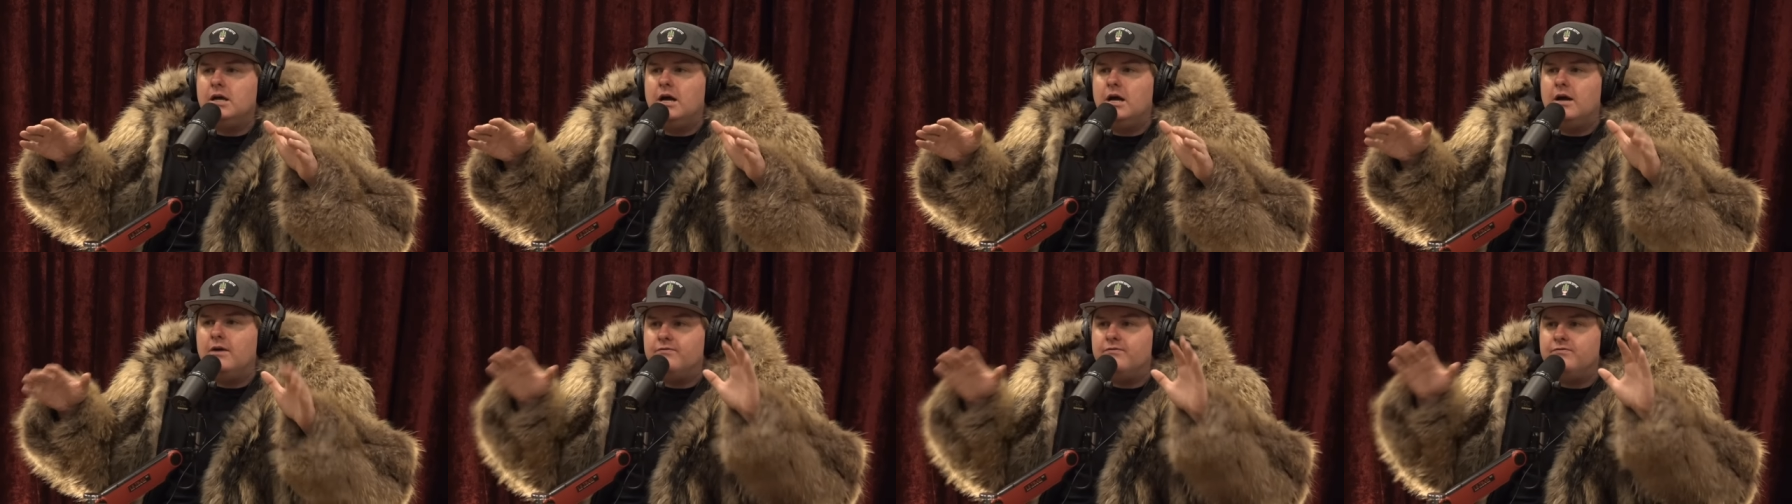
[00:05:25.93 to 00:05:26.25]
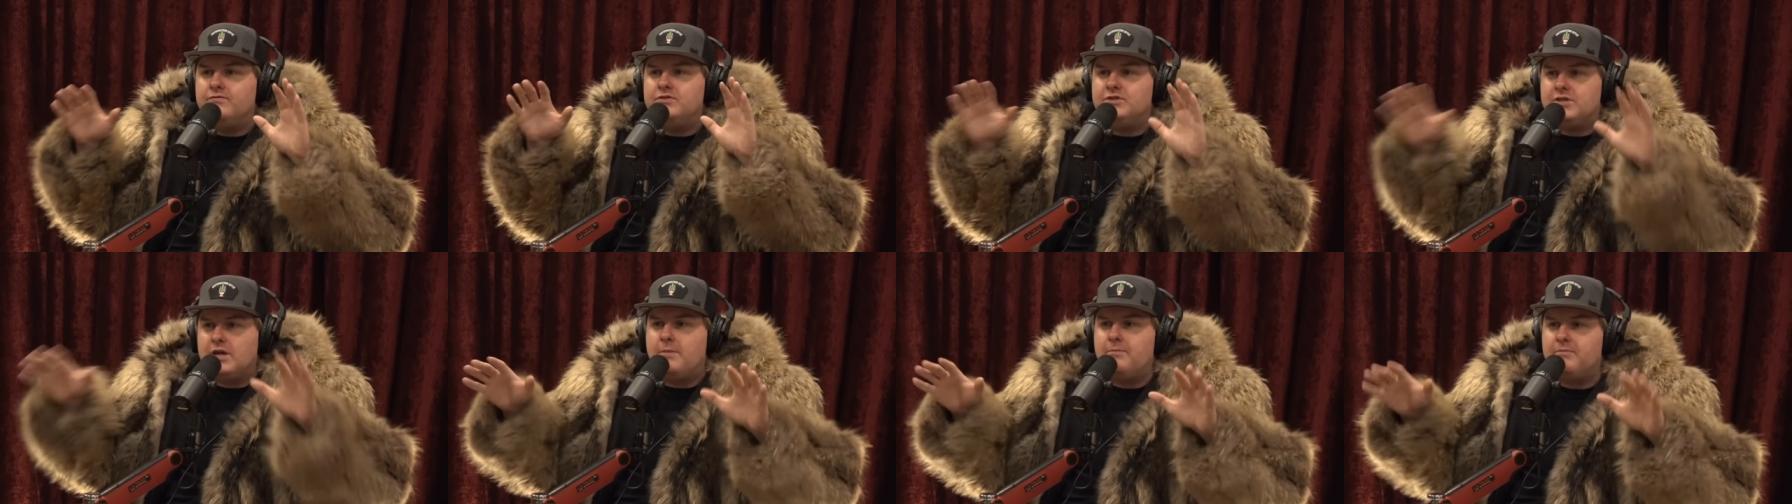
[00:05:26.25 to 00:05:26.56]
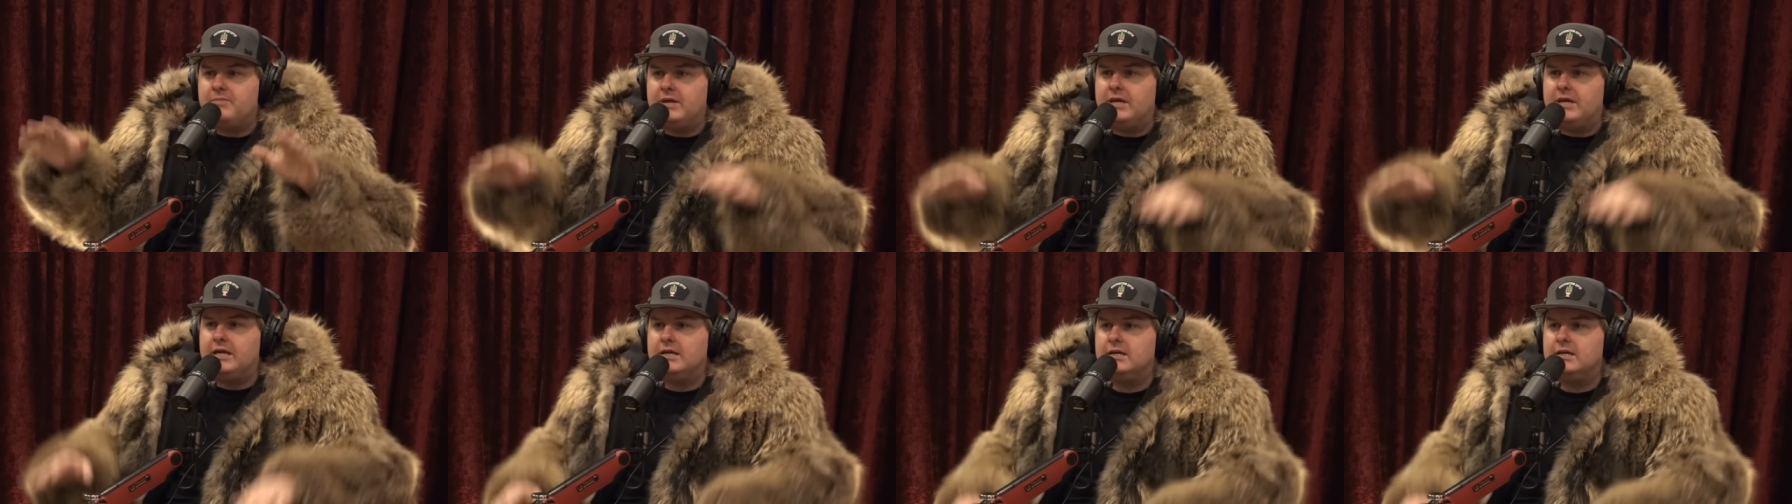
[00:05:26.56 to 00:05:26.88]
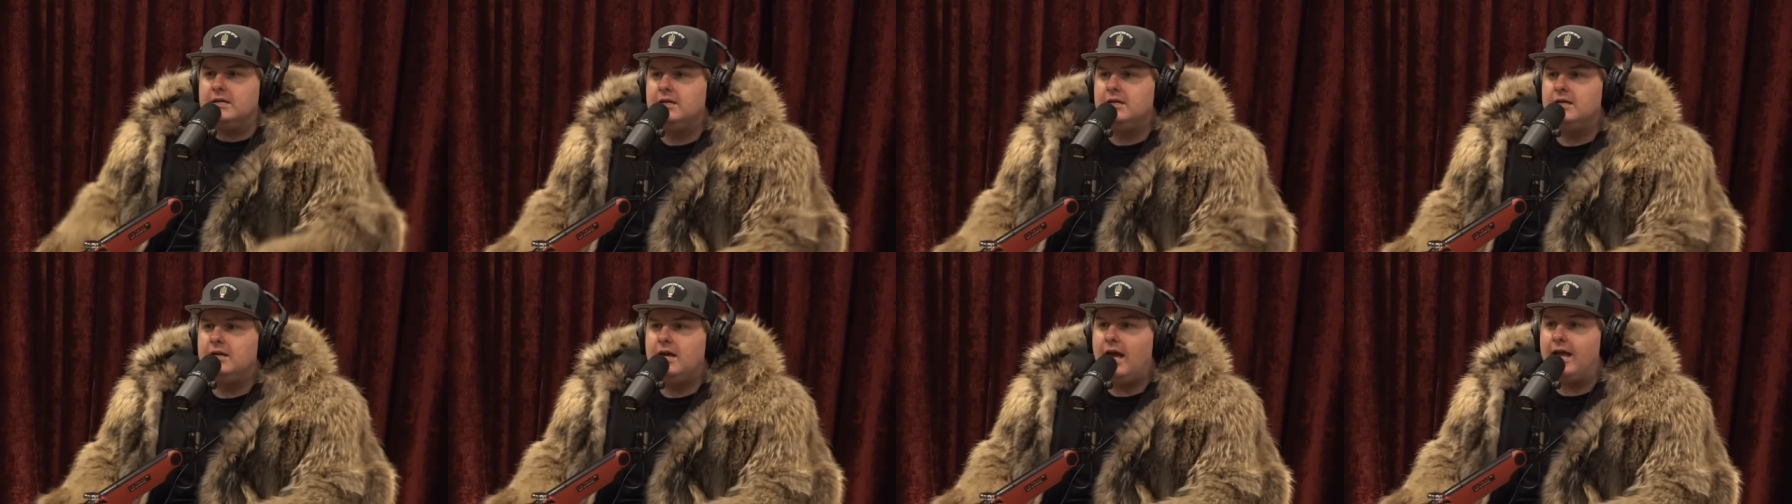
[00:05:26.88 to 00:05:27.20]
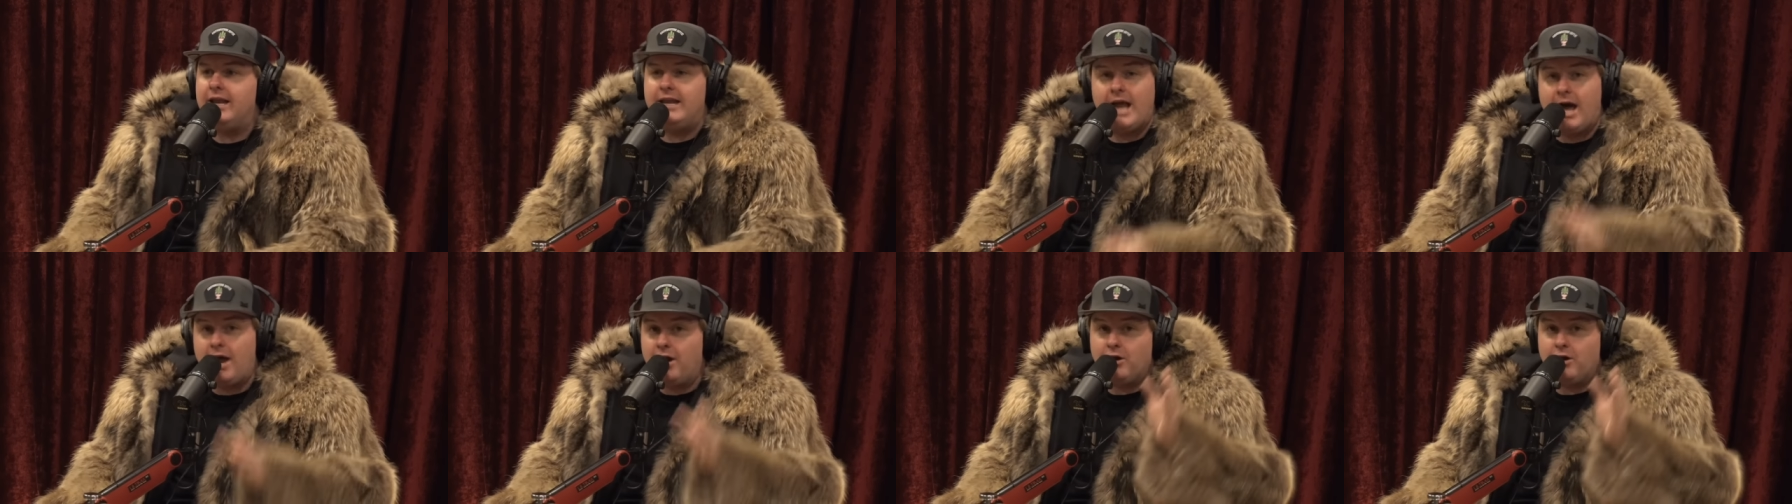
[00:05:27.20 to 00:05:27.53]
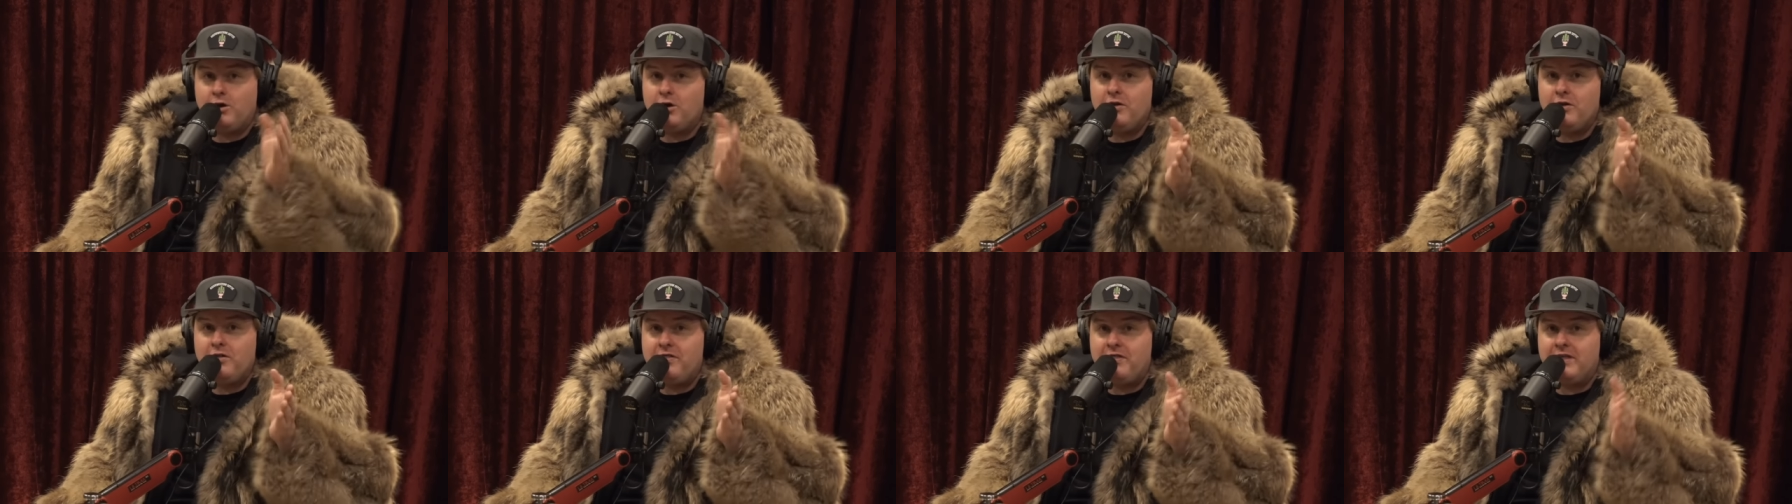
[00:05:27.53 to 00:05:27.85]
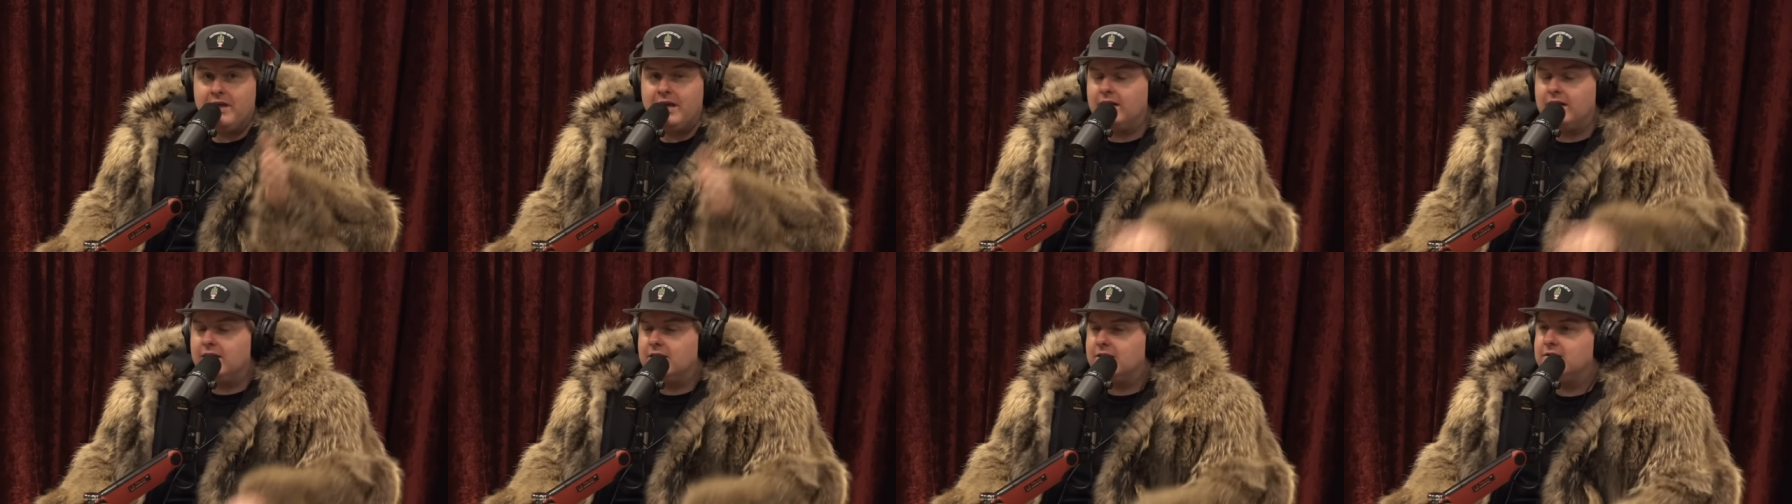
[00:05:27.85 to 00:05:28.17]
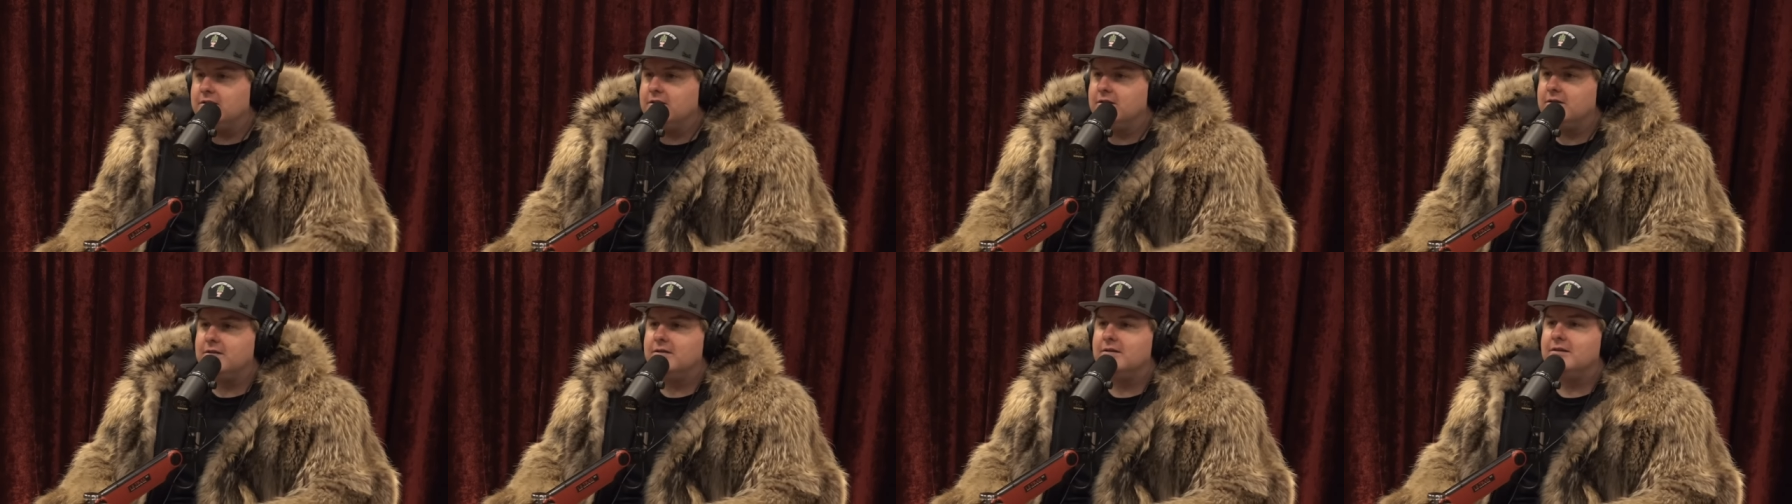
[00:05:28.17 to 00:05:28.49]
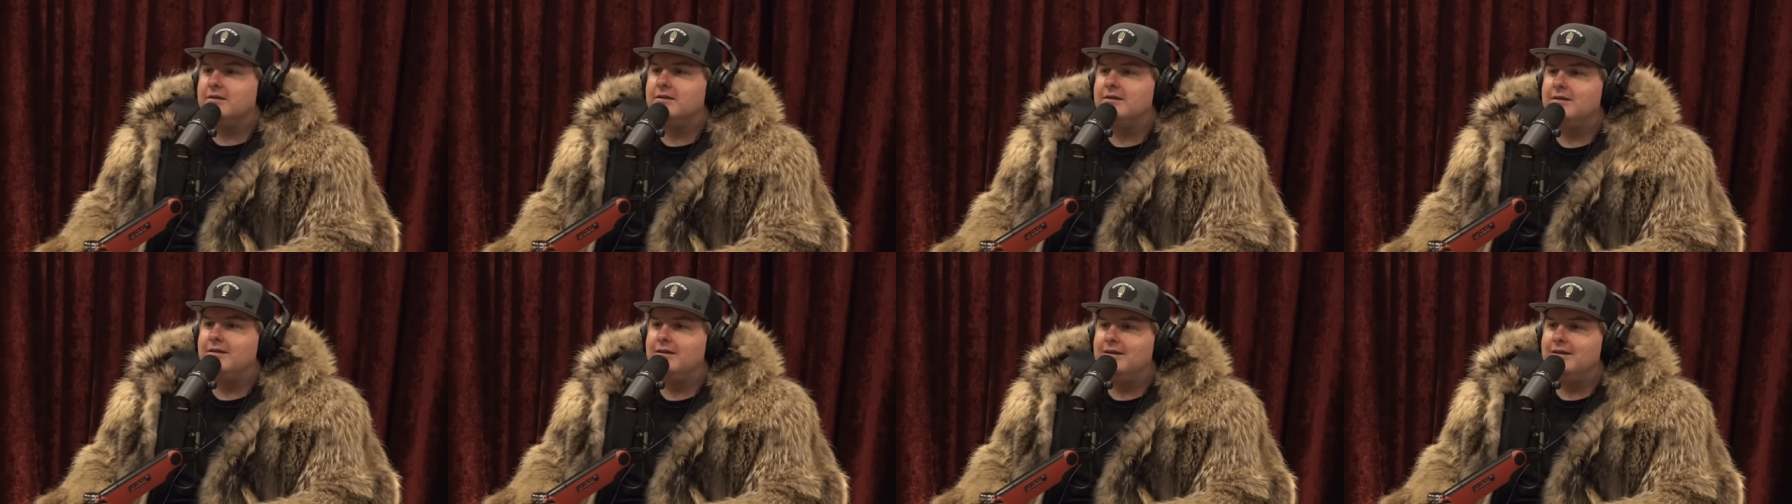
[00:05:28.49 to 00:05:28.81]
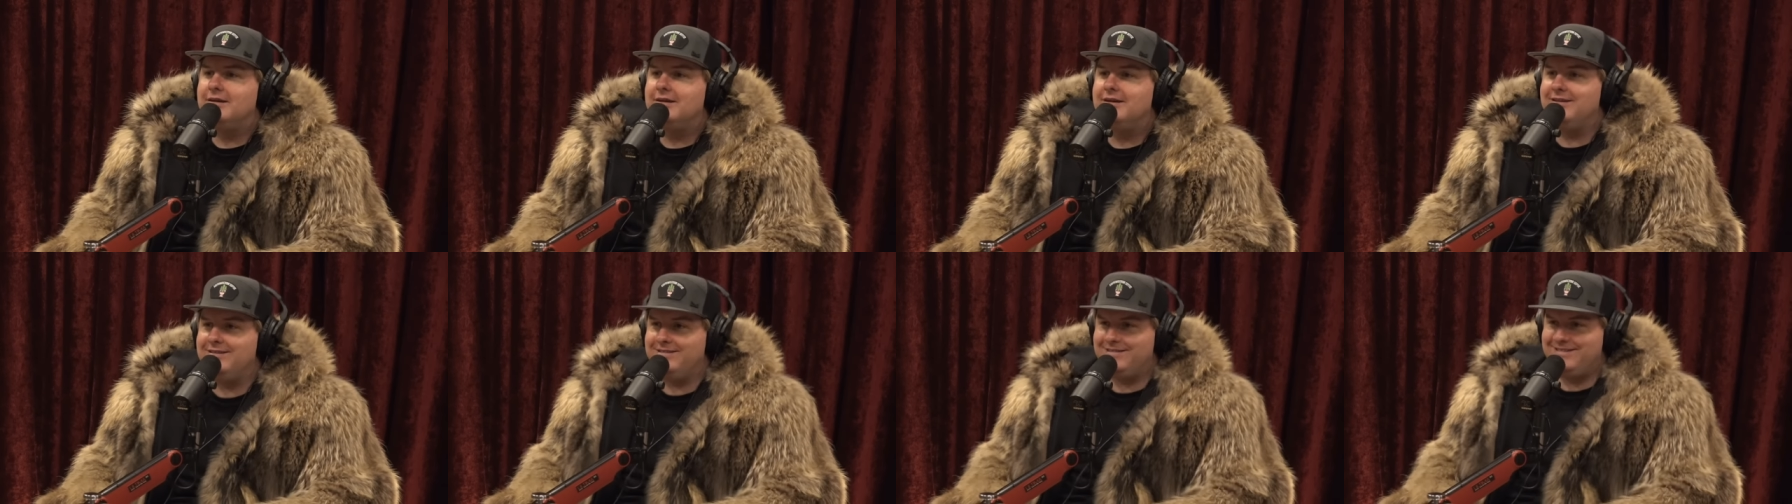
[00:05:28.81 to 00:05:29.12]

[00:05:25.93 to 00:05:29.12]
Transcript: of something, and not right. a good thing. It